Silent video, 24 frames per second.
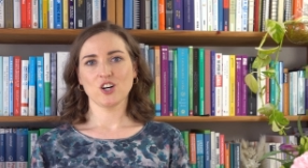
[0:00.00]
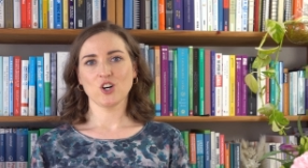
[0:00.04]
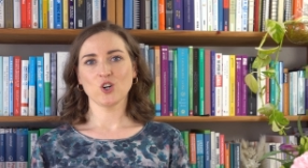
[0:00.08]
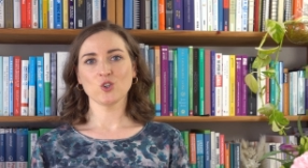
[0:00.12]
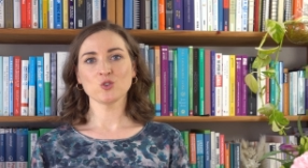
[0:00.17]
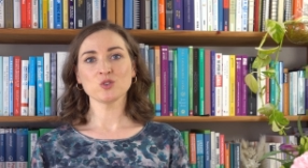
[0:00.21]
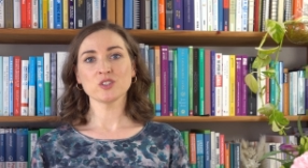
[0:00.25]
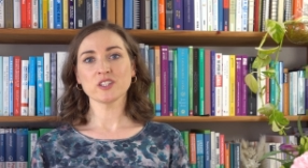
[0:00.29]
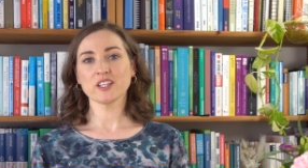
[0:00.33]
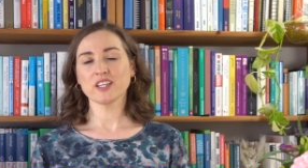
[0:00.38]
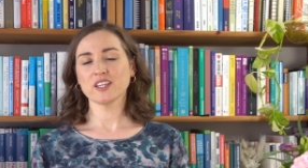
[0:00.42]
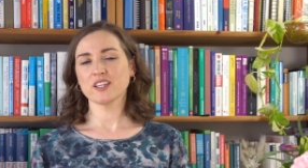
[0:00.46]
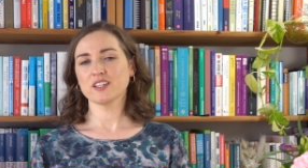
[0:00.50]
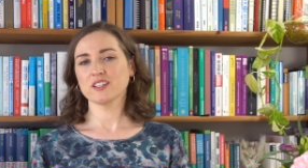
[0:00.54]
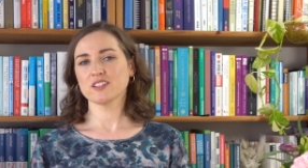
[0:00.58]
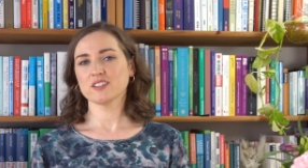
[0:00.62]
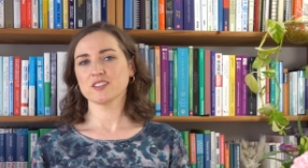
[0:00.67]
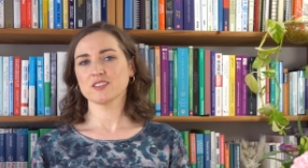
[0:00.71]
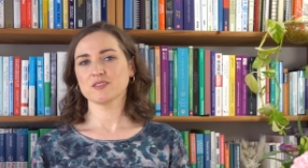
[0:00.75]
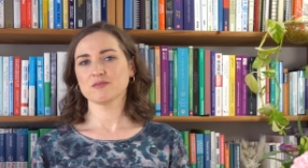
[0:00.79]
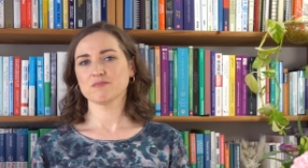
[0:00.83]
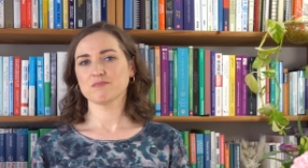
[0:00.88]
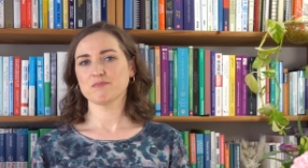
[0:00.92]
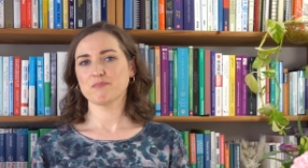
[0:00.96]
only
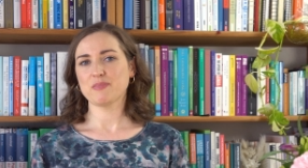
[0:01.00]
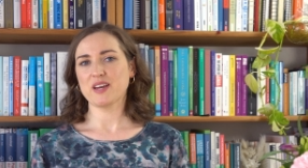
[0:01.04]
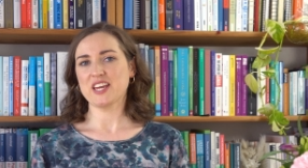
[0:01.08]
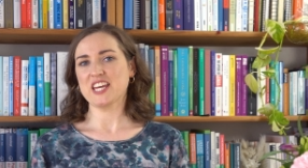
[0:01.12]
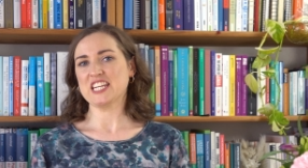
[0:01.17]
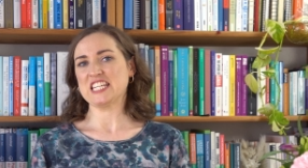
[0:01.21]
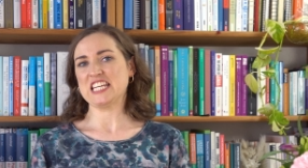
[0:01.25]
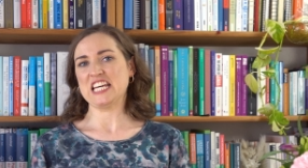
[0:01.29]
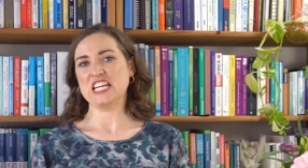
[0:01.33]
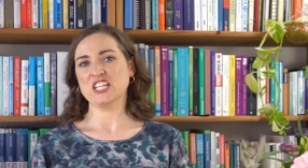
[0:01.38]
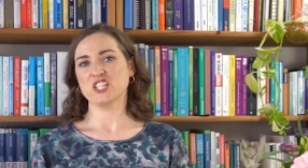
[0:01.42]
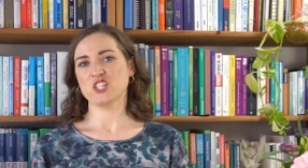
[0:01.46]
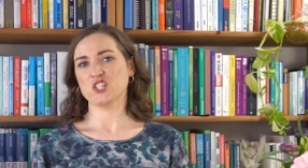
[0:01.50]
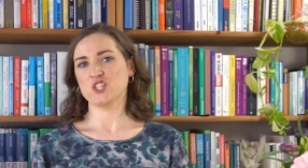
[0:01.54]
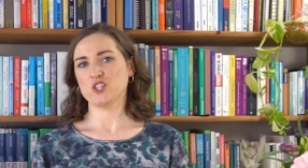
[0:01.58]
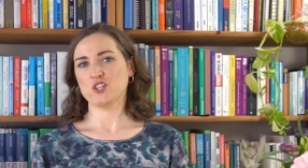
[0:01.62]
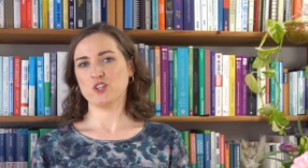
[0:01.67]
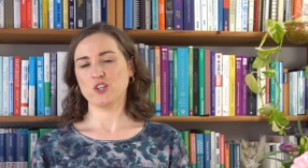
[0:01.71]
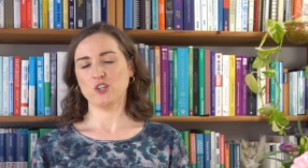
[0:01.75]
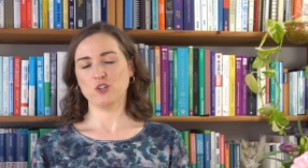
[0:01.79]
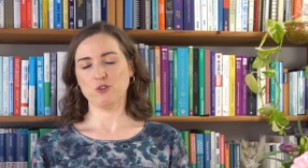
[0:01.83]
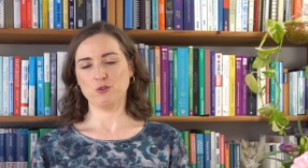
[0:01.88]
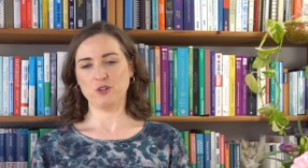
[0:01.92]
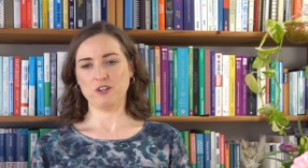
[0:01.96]
pay attention
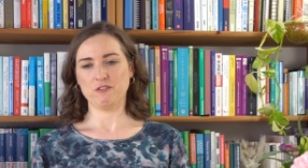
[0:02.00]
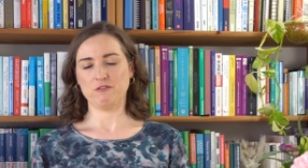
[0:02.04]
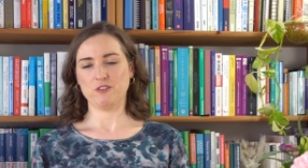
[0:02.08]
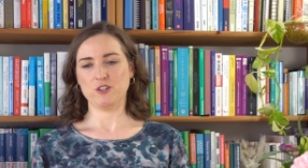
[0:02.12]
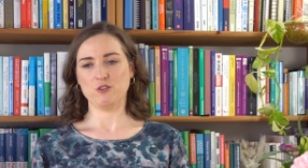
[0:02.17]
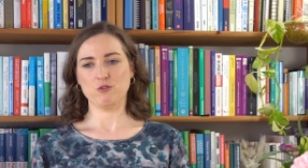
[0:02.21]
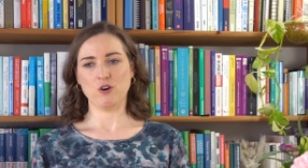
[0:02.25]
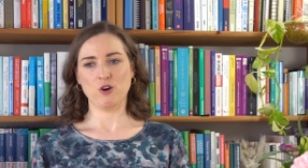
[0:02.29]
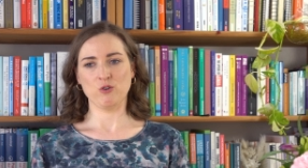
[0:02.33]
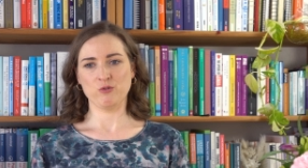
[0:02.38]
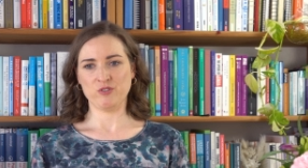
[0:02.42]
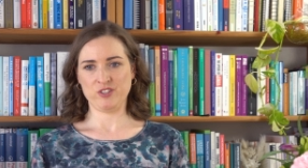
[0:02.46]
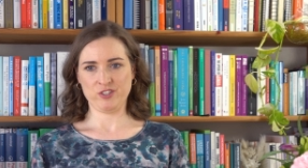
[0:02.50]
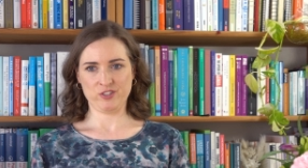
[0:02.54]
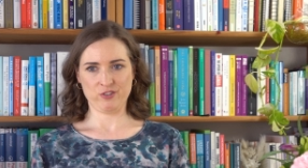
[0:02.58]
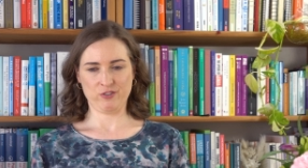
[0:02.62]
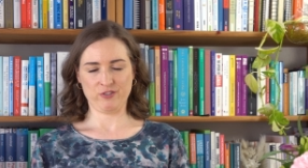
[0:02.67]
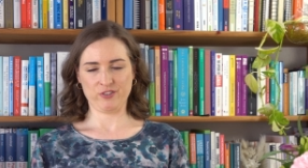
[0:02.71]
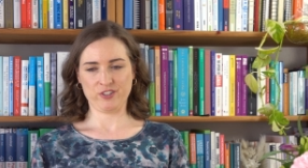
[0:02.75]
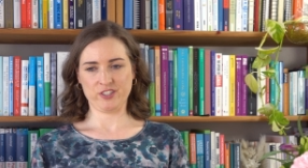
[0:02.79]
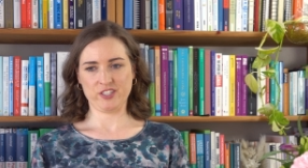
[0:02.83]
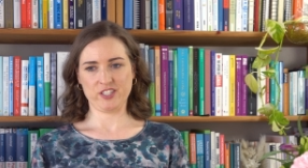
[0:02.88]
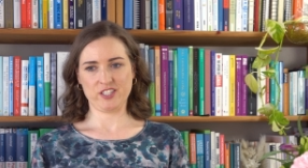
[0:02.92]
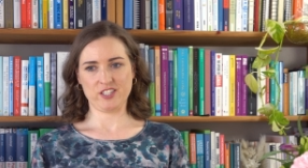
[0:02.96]
to you if you own
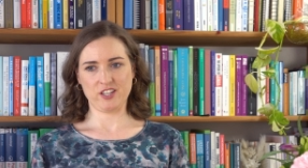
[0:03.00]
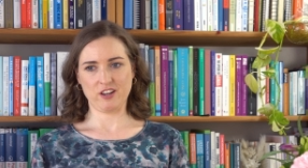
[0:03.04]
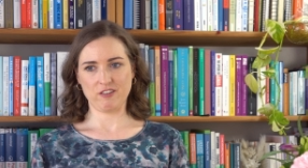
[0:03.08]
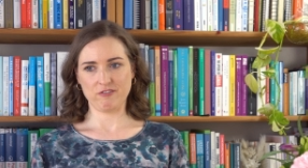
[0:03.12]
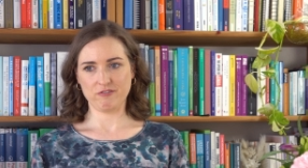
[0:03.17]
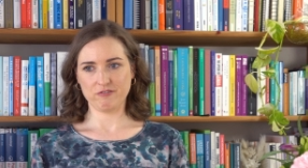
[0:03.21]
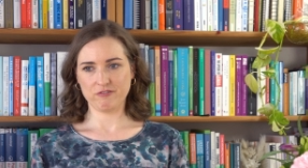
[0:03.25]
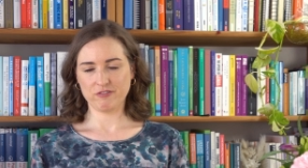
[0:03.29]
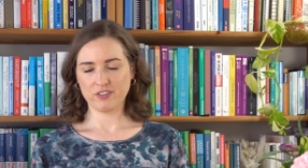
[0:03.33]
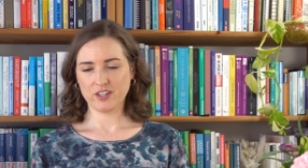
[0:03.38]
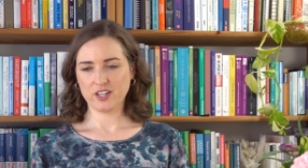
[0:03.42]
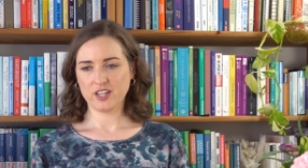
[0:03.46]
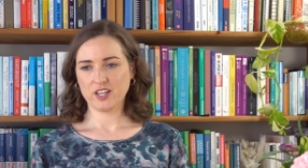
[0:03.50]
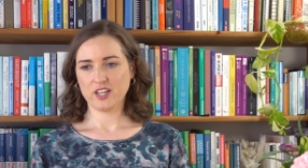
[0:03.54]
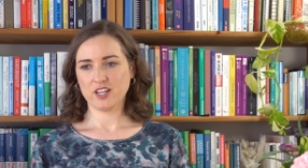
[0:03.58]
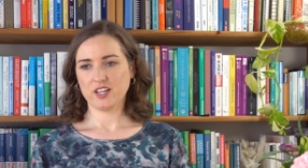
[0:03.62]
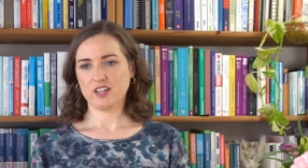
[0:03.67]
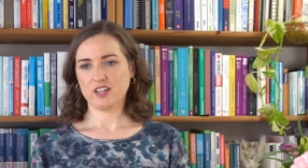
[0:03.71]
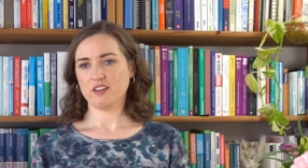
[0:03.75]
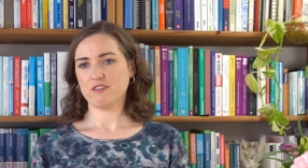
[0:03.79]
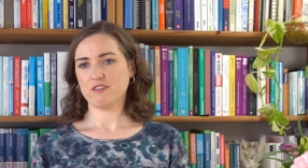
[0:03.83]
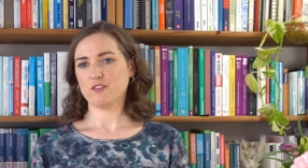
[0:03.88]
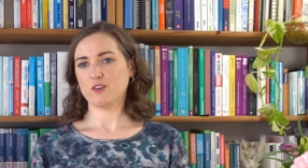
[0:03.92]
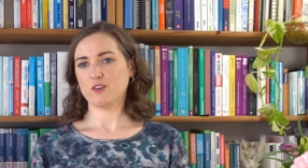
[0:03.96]
certain stuff,
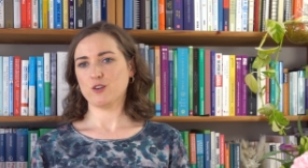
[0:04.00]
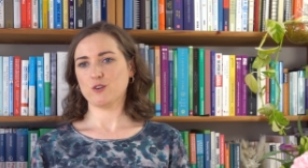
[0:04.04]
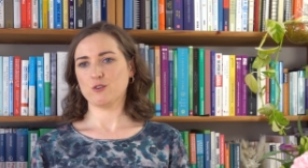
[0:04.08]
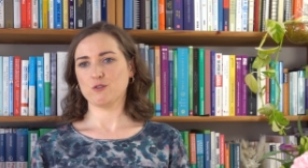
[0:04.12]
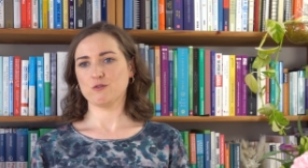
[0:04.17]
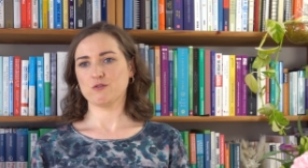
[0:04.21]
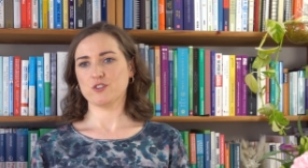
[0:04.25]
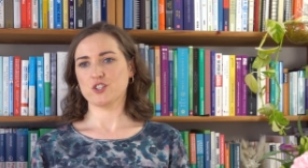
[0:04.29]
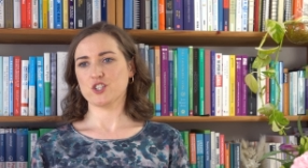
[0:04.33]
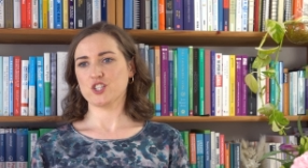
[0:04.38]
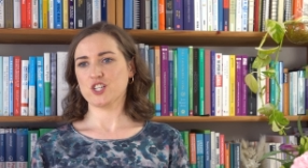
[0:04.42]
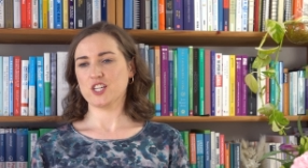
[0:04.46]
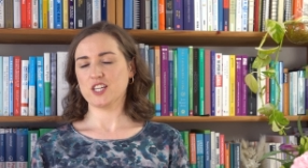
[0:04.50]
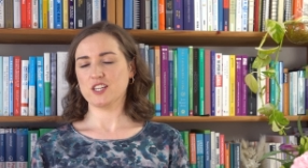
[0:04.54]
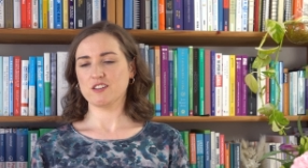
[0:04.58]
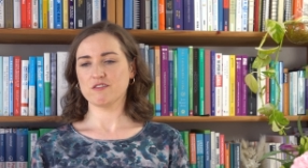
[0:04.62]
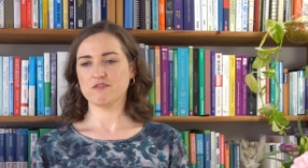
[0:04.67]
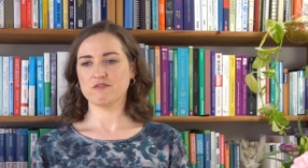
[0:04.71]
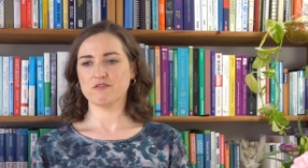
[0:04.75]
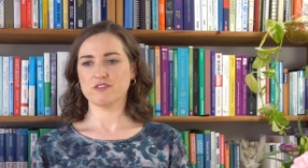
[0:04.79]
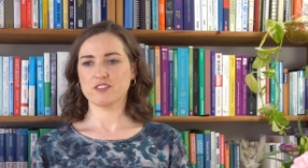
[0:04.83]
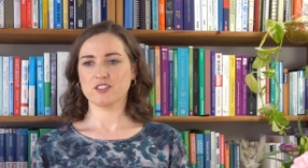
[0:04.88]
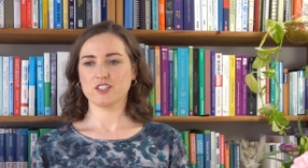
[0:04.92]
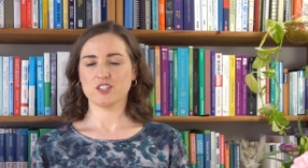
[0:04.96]
if you've
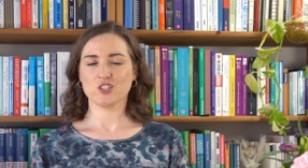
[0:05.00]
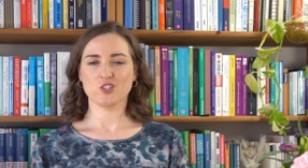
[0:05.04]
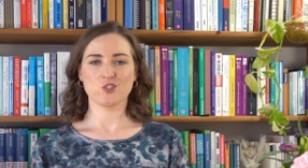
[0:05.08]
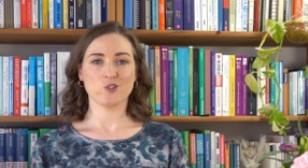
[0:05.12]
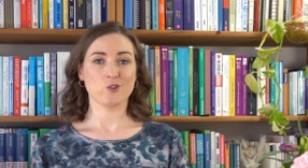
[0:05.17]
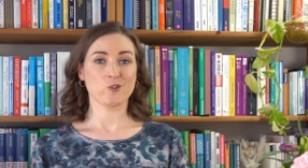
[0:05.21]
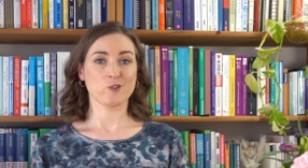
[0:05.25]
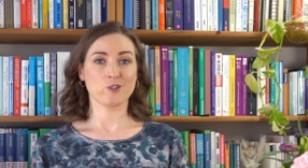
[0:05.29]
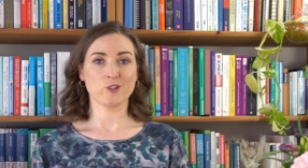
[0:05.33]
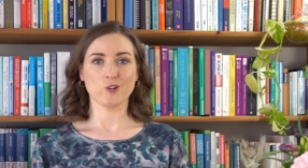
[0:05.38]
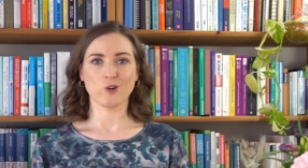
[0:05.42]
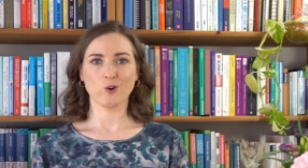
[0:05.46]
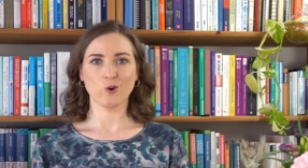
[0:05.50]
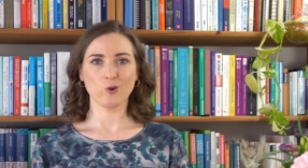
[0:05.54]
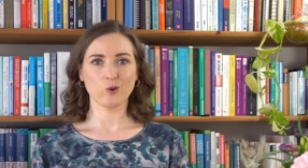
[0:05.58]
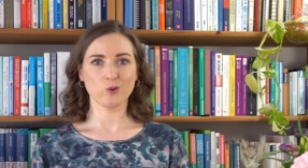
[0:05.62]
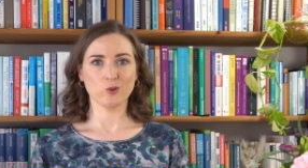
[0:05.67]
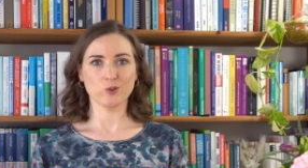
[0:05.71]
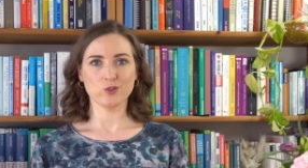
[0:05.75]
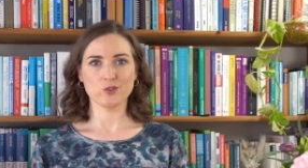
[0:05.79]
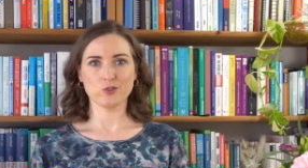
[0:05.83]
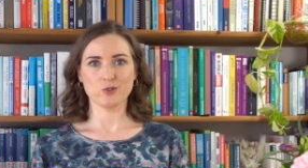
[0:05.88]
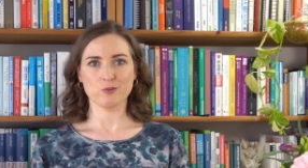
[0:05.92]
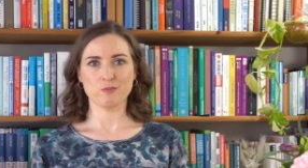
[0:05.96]
achieved certain
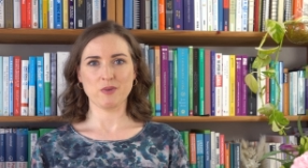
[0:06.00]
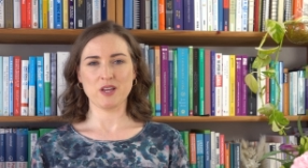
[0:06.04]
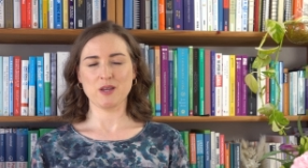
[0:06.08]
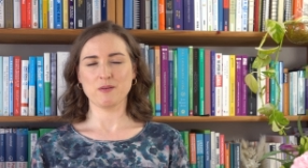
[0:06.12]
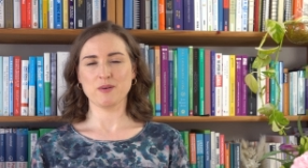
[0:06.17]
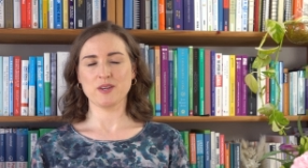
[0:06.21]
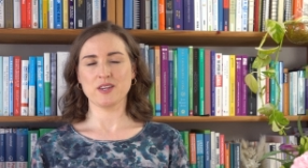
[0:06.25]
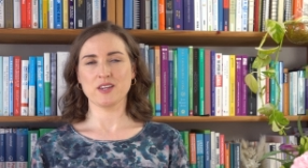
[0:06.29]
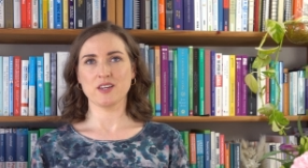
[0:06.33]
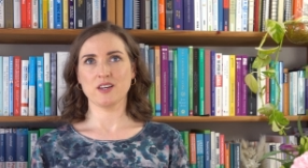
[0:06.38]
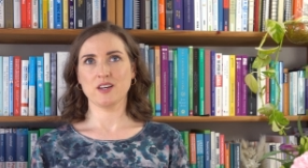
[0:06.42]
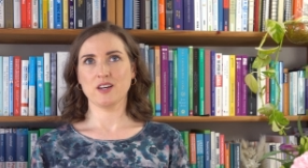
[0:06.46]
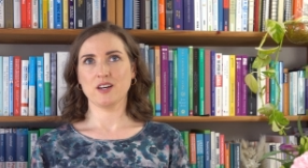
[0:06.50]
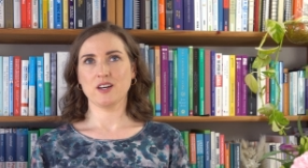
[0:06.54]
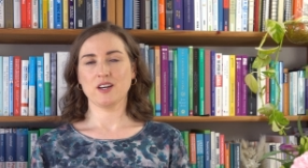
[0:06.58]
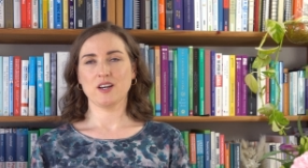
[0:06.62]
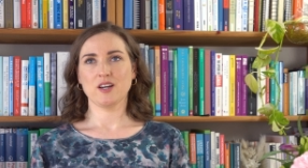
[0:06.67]
goals, or maybe